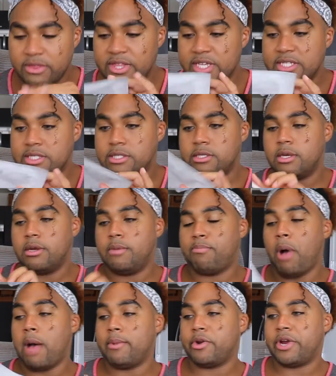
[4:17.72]
This
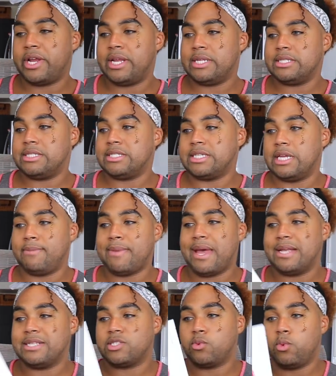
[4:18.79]
pomegranate skin
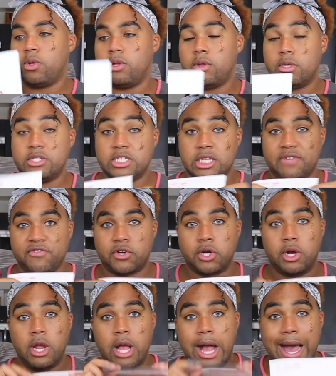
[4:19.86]
mask will
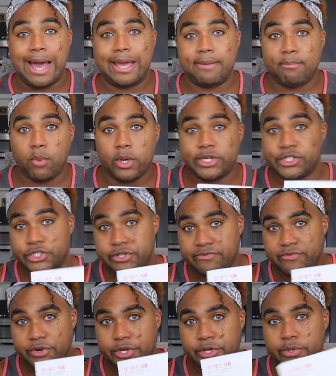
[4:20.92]
deliver high moisture
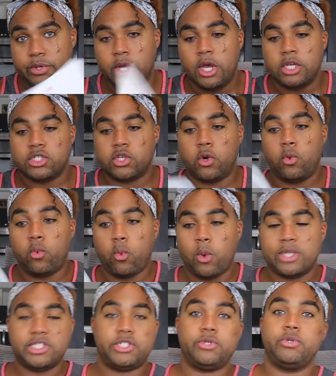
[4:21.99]
for you. So
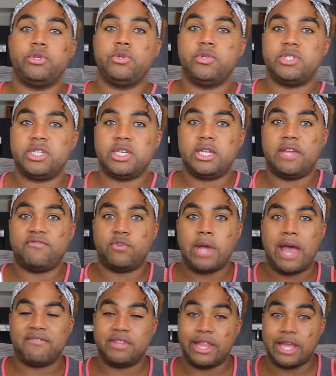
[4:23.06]
once you use it, if you're
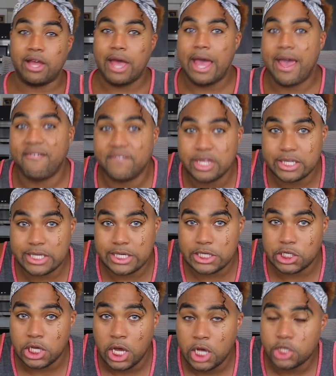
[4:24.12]
having like a
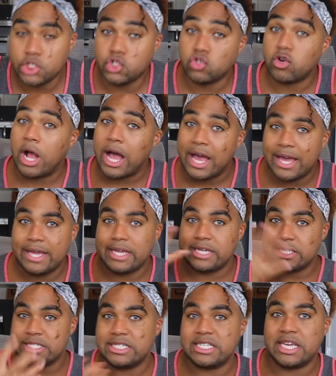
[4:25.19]
heavily
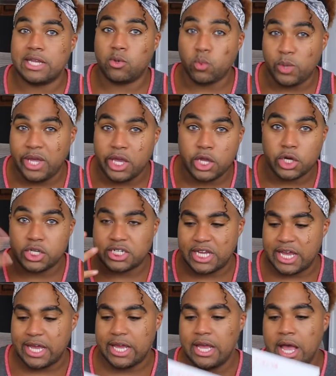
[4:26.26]
dry skin week or
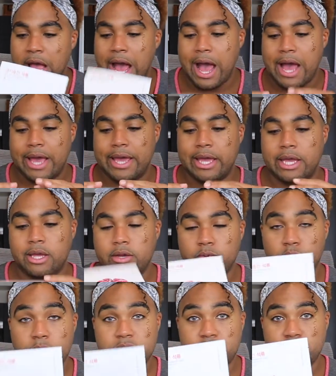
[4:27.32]
day, I
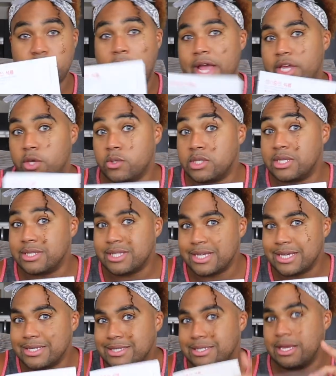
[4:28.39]
would try using
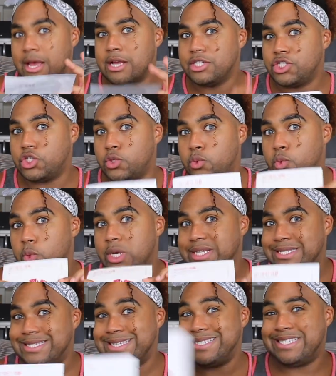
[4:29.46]
this to
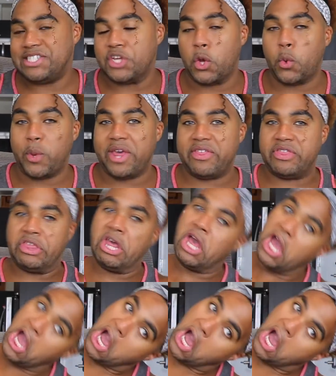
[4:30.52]
assist with